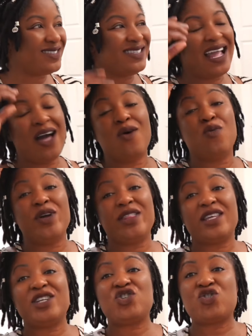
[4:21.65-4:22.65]
Now
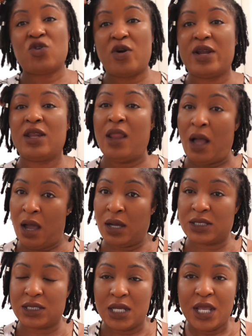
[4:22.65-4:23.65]
with short
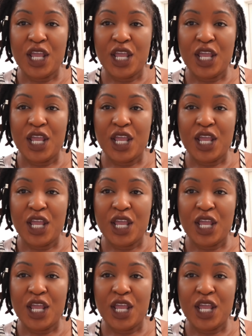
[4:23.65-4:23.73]
locks,